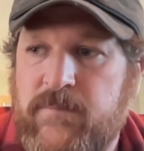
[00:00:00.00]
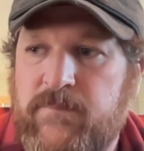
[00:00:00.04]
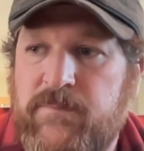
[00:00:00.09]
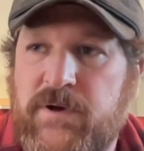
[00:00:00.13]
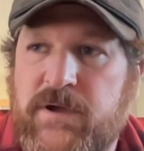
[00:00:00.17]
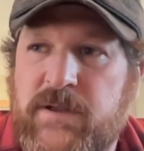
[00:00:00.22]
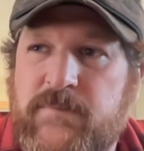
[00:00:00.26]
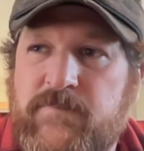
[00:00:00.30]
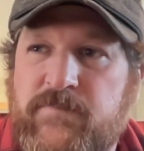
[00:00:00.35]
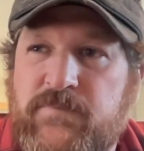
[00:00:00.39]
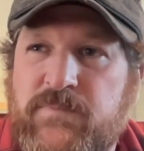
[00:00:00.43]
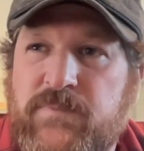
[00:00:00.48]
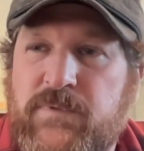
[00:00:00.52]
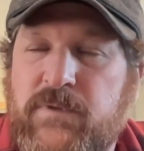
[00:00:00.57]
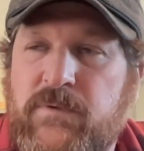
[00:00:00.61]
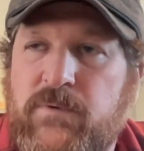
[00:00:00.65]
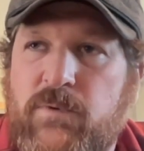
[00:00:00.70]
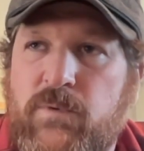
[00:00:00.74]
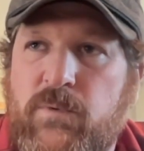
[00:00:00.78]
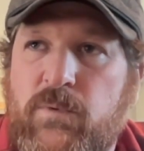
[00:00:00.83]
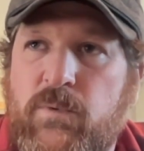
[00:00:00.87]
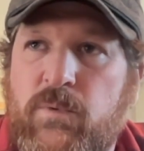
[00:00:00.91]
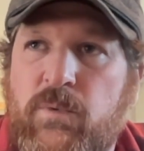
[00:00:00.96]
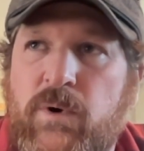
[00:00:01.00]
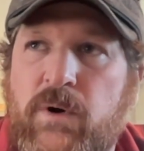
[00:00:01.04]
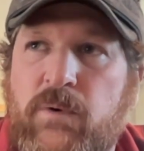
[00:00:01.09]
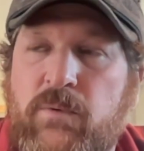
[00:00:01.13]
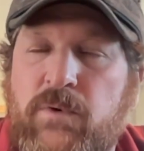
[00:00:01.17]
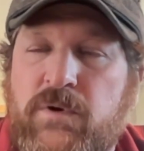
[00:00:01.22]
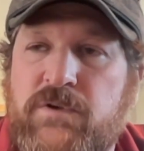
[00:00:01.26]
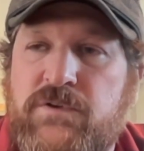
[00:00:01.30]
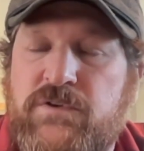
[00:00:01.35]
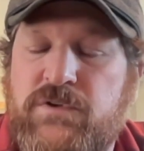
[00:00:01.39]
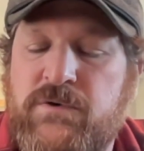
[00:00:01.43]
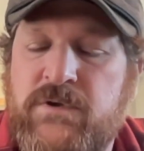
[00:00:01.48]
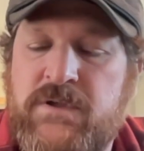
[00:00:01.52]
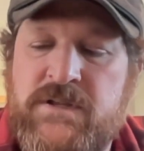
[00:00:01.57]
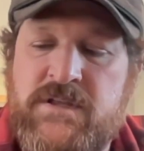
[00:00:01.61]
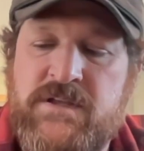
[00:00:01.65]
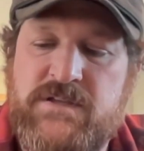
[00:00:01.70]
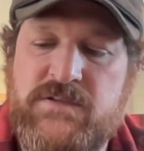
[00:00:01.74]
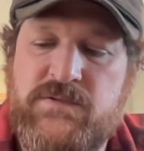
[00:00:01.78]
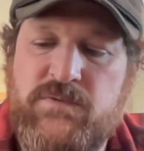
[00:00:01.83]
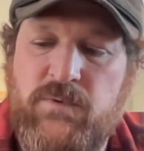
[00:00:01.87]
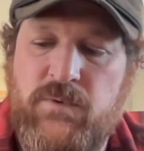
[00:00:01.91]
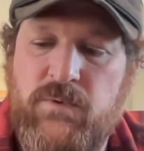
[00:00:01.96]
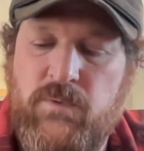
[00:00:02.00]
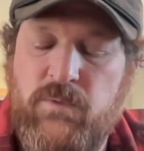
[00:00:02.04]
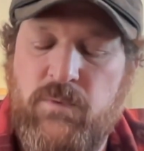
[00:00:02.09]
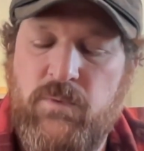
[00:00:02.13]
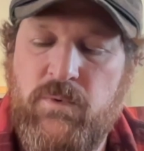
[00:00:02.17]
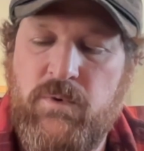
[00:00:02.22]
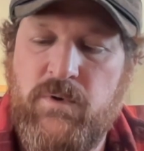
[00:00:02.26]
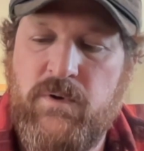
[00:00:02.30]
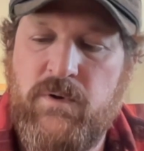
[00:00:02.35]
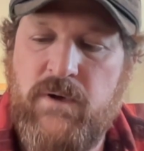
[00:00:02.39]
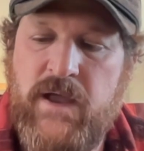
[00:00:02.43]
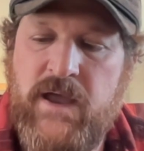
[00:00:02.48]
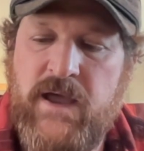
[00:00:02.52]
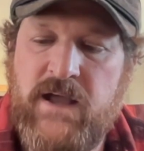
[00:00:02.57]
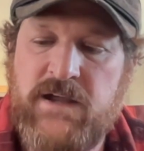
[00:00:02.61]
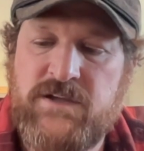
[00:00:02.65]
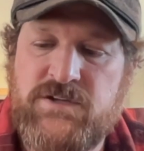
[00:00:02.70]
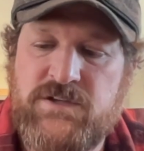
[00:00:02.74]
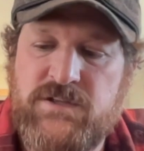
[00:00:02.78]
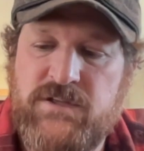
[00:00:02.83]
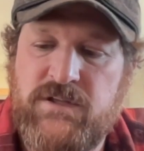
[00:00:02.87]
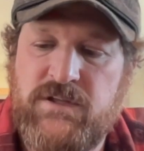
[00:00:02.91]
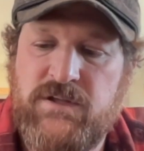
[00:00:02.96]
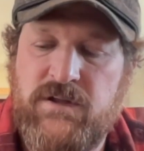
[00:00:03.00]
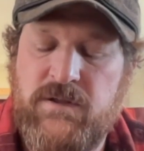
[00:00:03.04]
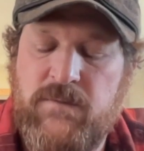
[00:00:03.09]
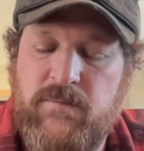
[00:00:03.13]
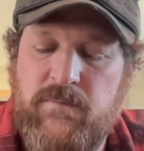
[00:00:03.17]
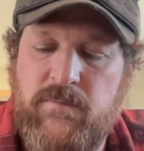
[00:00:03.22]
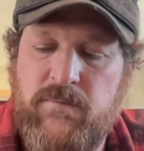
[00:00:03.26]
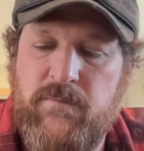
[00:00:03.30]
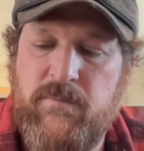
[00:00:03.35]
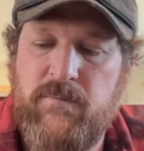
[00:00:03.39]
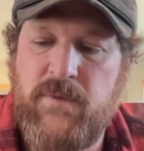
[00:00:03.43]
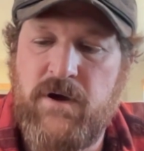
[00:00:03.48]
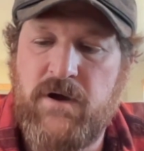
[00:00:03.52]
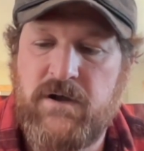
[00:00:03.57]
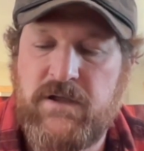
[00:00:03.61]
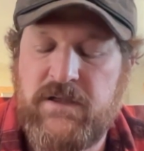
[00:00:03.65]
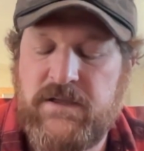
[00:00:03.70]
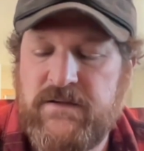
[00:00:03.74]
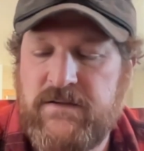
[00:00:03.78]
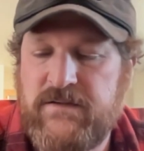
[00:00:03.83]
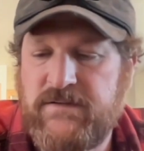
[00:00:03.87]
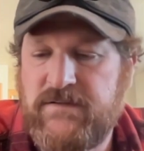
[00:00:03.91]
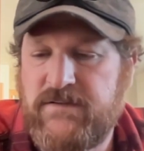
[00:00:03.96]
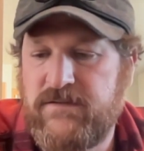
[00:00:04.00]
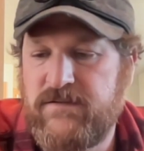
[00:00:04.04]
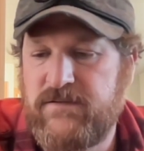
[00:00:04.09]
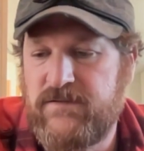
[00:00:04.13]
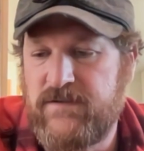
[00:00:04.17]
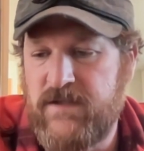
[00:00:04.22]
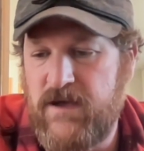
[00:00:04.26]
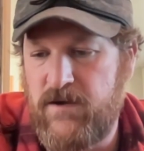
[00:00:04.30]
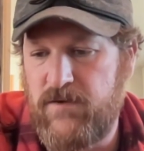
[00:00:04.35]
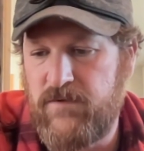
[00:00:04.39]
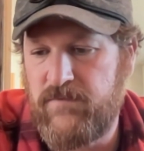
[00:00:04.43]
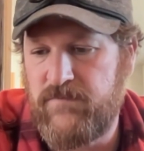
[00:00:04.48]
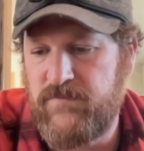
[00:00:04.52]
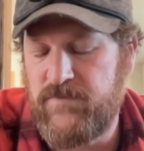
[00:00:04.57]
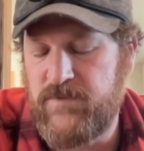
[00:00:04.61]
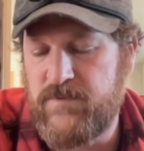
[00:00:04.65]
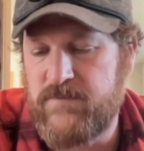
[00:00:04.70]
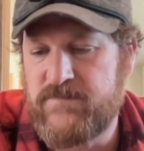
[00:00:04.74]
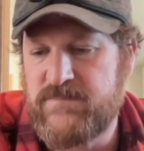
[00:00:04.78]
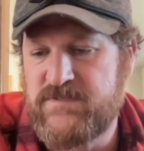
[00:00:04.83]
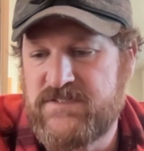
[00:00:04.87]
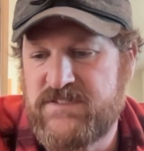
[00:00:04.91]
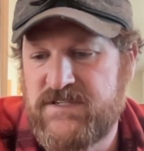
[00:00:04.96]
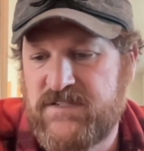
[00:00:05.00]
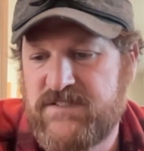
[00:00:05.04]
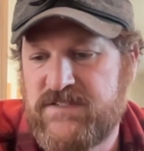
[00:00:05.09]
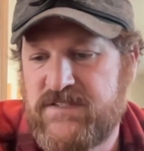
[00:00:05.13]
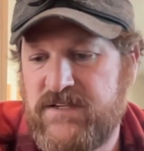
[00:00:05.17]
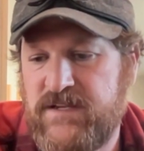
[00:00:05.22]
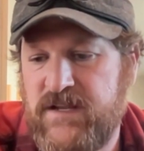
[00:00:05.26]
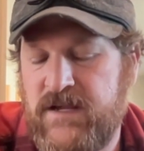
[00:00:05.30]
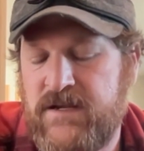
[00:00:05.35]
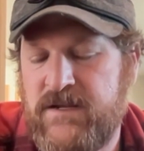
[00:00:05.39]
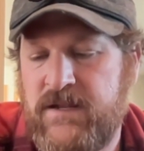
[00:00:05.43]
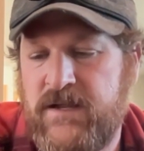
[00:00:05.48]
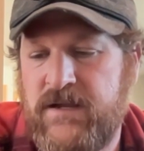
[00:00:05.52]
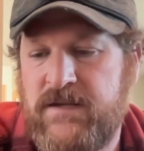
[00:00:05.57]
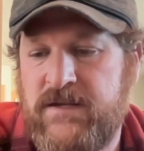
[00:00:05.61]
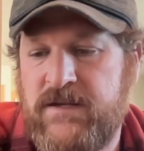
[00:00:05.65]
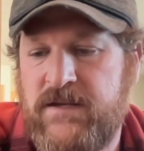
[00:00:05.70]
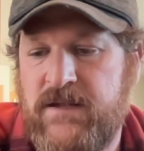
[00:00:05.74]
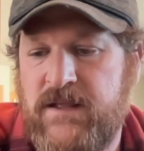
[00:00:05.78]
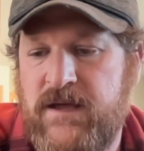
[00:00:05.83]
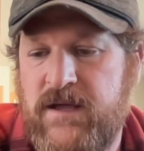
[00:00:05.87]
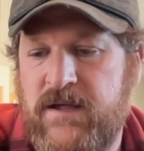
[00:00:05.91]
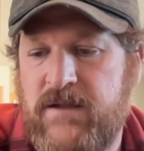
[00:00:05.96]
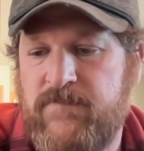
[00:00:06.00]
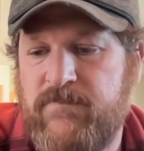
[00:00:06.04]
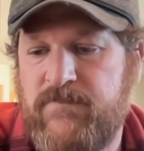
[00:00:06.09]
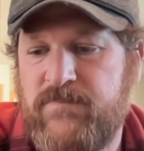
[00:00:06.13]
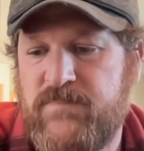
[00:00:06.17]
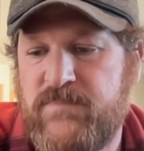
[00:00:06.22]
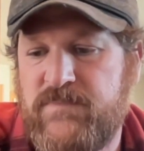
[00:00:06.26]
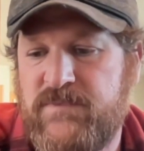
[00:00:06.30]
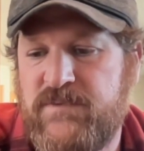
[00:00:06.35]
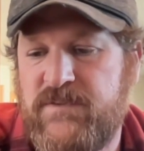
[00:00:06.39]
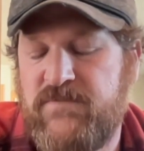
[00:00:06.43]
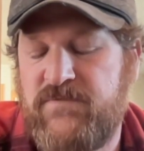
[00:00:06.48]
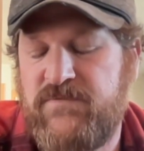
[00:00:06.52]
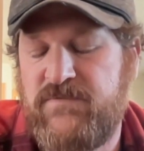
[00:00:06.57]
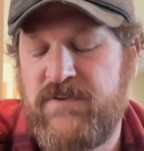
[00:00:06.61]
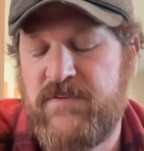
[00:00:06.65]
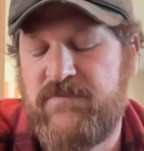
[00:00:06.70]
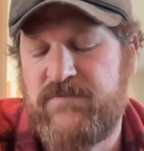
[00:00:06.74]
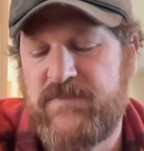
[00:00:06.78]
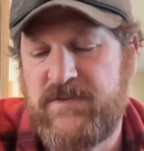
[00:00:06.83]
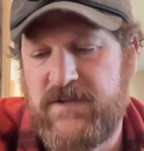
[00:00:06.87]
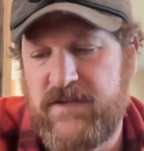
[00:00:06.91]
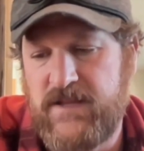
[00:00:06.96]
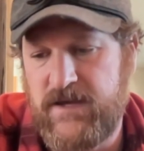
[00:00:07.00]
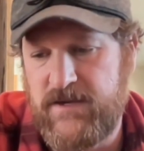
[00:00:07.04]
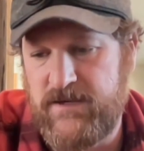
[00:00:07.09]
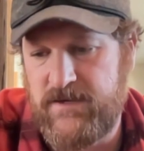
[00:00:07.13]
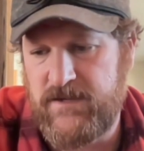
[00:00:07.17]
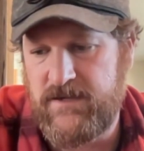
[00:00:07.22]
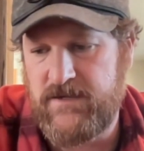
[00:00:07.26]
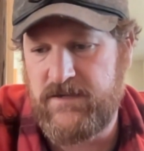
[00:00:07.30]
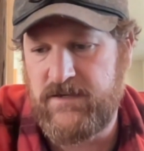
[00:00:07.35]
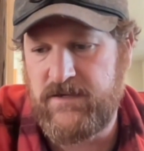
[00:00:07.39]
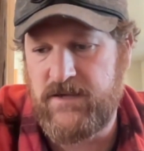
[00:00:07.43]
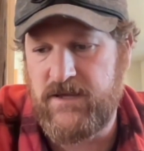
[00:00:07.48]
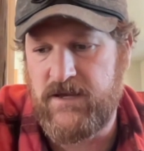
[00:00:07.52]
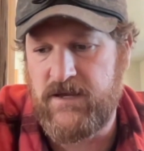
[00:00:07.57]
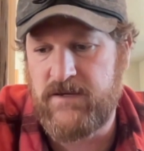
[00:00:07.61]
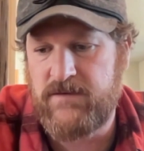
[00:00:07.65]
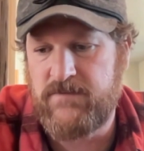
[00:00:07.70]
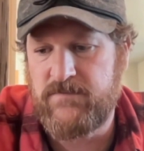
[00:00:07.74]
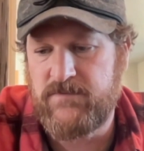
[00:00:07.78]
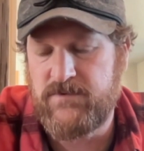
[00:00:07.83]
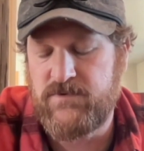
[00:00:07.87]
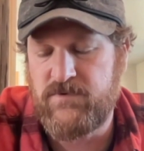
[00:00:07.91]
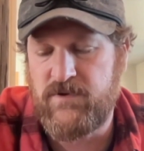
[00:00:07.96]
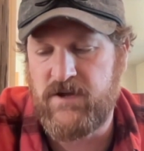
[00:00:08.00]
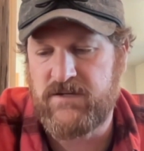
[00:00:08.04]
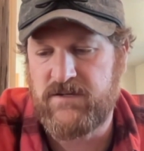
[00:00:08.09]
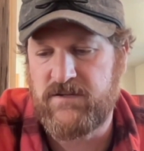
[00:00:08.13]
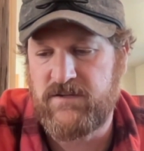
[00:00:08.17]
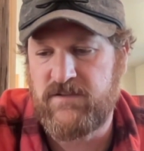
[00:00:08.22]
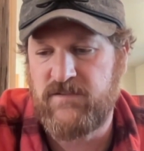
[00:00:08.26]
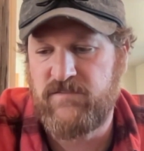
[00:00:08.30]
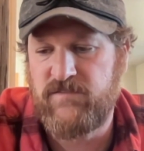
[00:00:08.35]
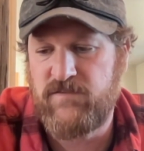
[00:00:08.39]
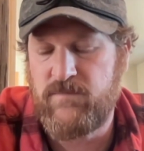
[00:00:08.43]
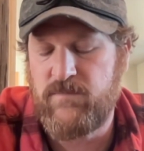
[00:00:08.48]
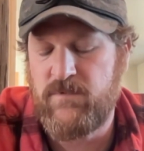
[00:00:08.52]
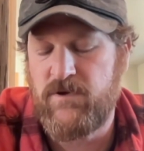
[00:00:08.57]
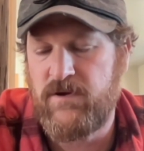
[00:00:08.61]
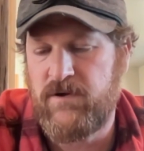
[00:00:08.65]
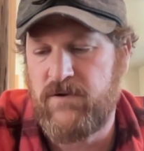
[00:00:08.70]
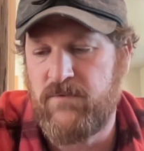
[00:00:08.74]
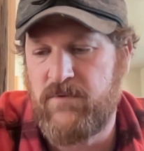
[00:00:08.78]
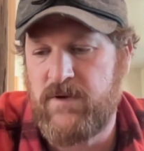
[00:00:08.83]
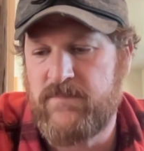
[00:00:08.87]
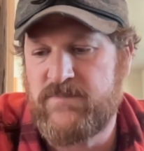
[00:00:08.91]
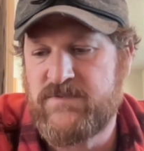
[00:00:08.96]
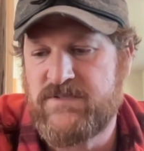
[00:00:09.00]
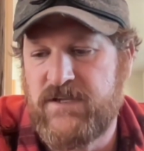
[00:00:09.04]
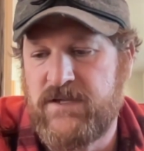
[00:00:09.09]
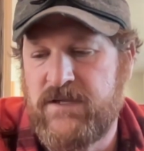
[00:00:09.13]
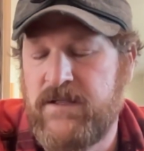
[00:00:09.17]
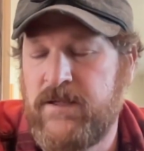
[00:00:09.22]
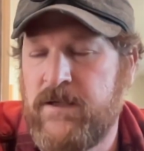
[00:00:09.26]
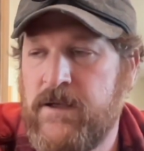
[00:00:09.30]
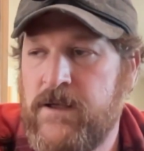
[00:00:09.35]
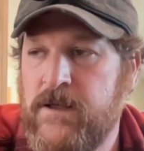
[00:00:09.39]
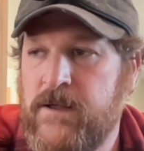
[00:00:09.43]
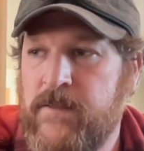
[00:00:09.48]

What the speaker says: But what we're doing is we're actually going to mark it down from $69.99 to $59.99 direct to consumer on our website.